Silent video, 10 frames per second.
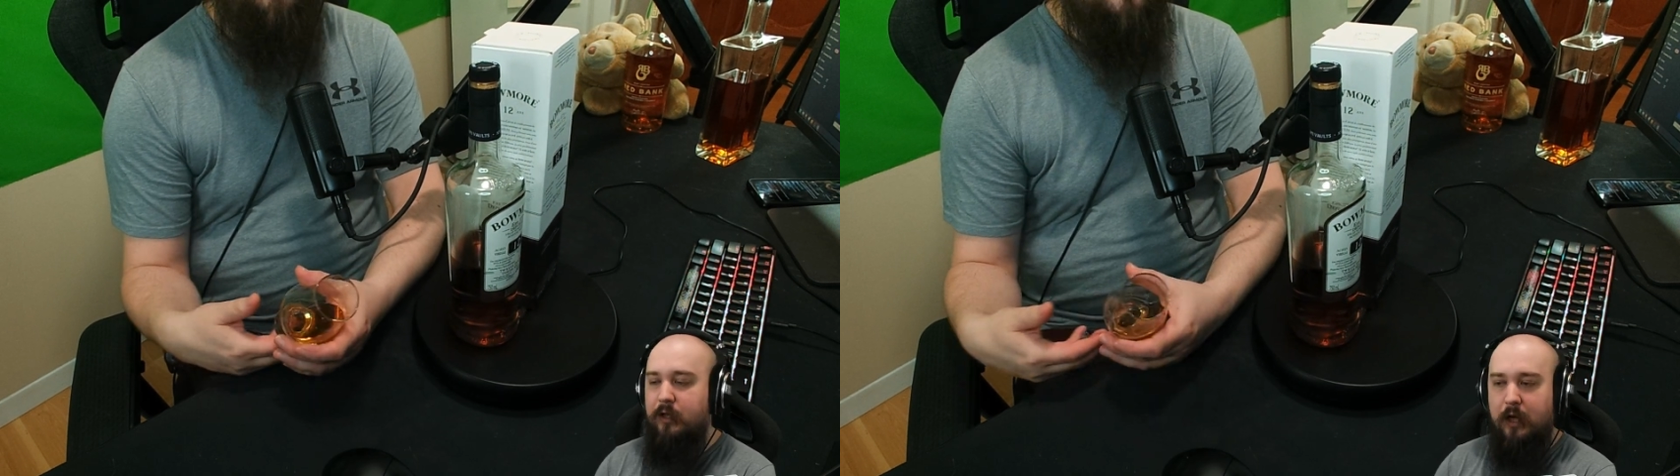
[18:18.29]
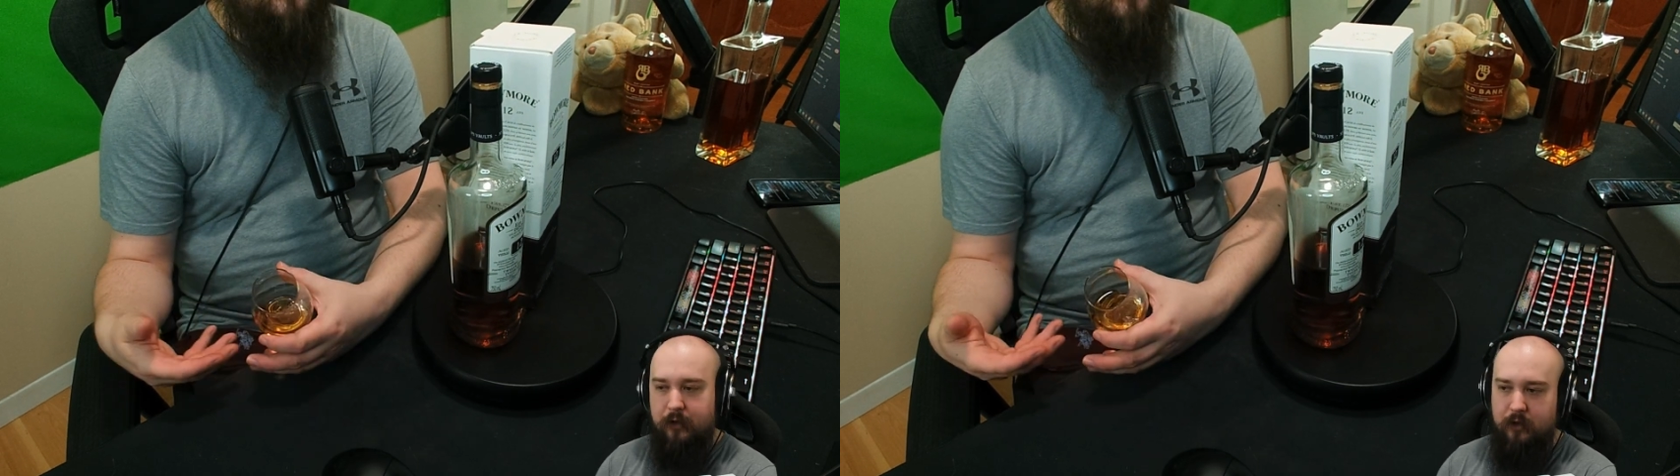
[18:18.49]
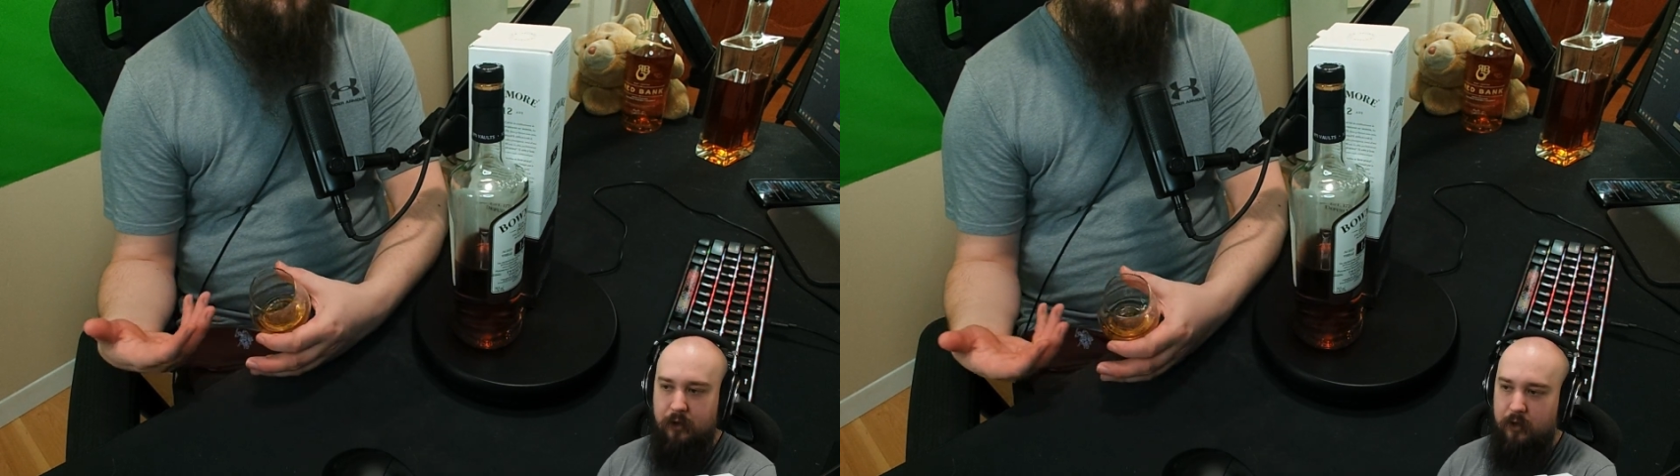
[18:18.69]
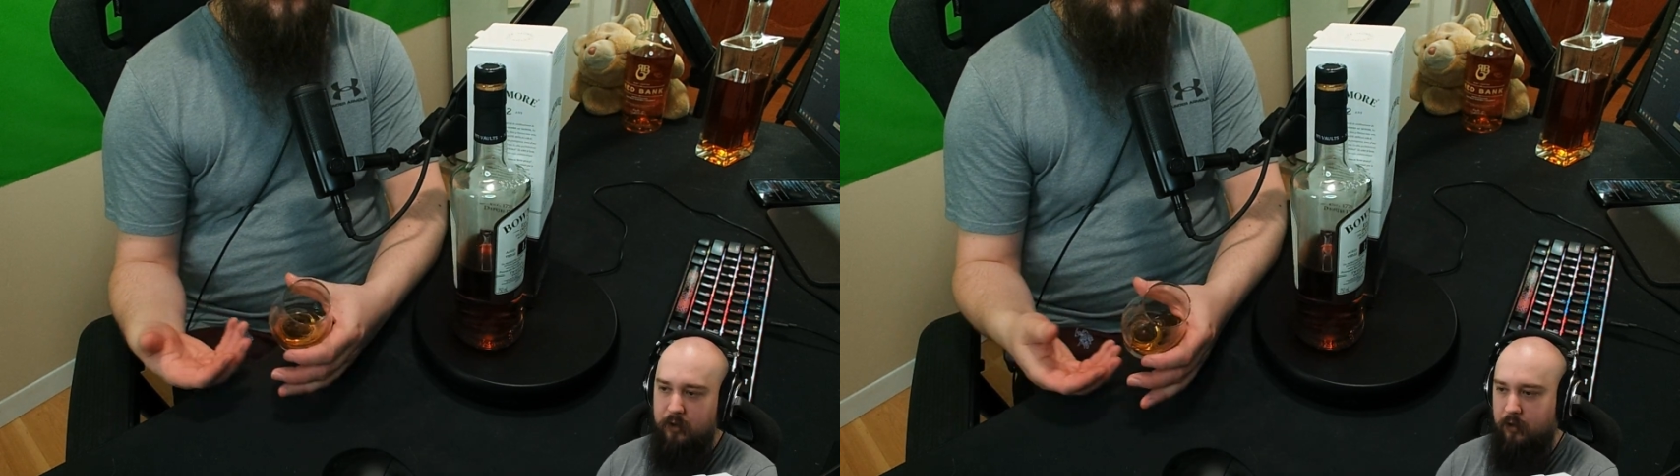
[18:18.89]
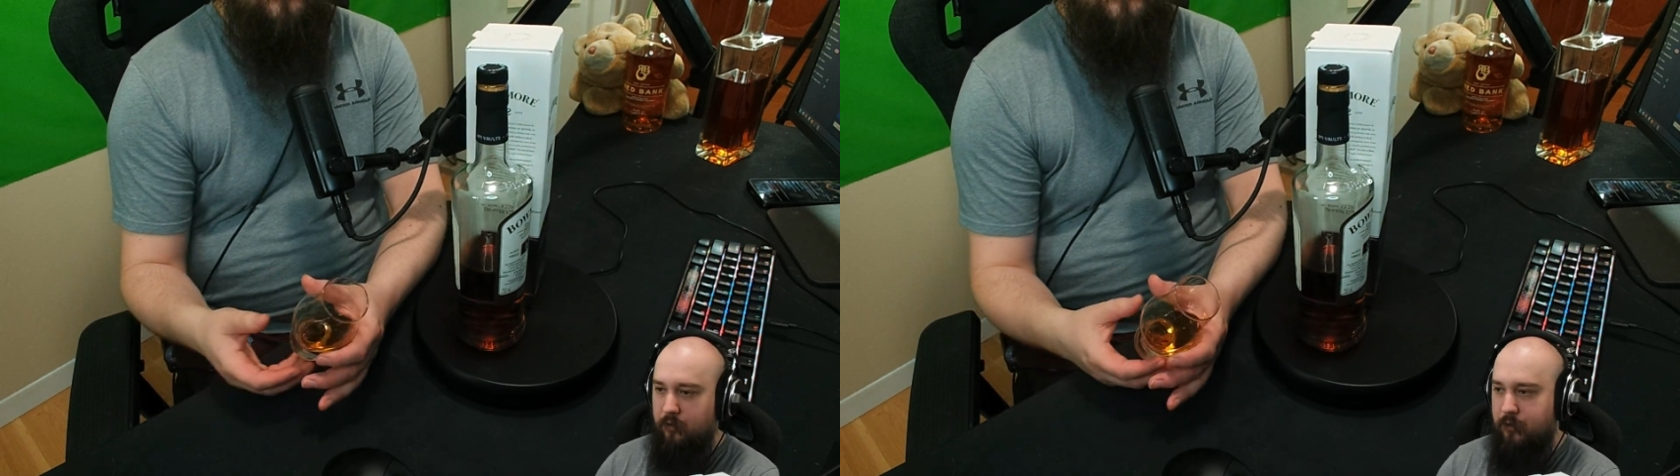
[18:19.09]
intensity
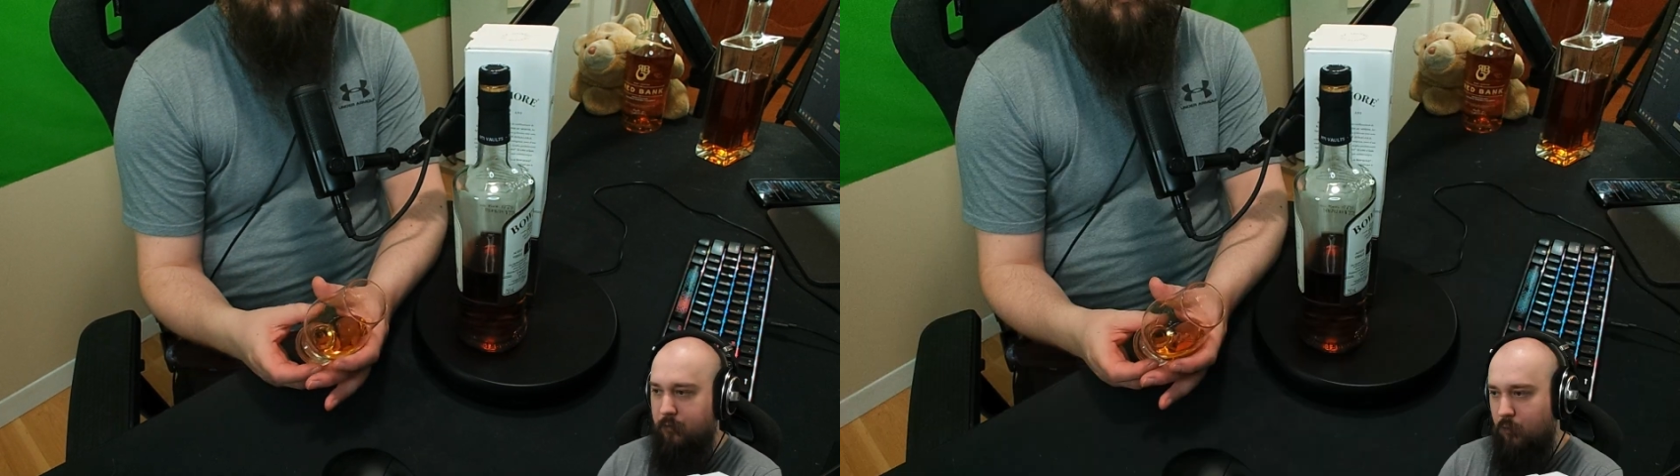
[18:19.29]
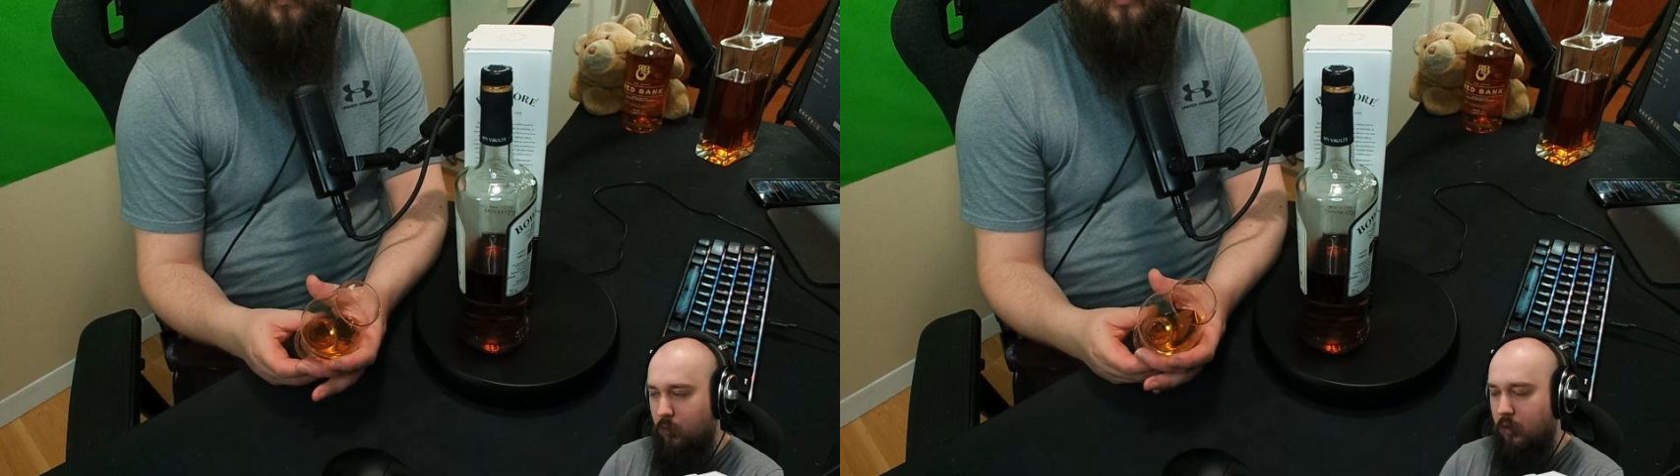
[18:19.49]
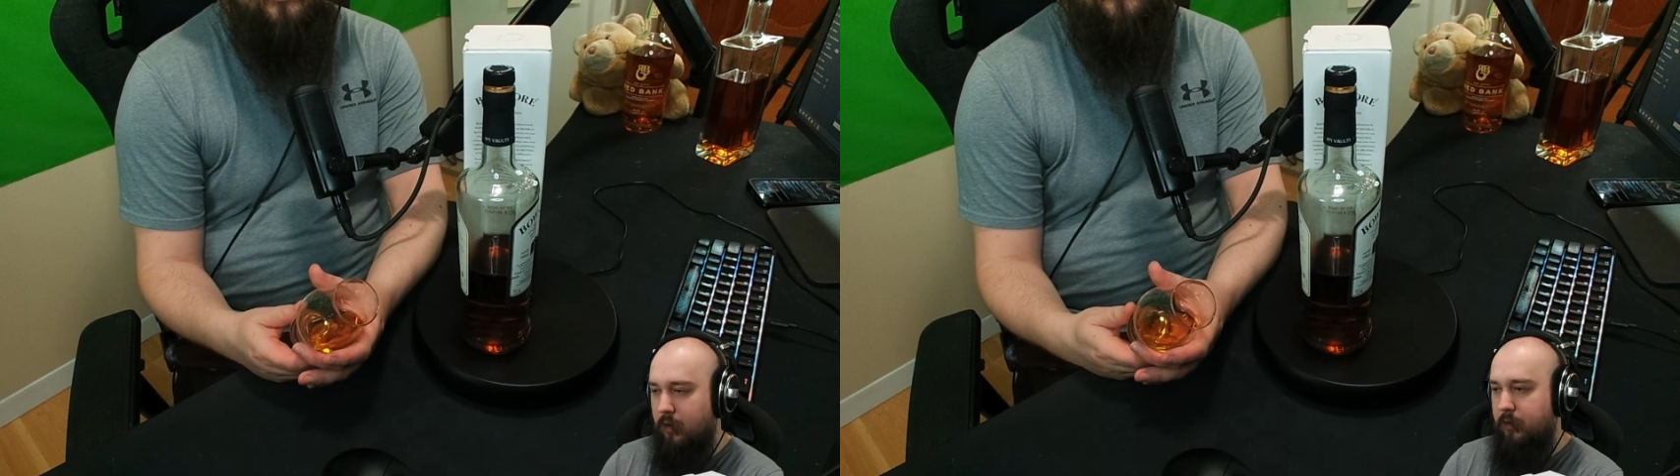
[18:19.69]
could use some work.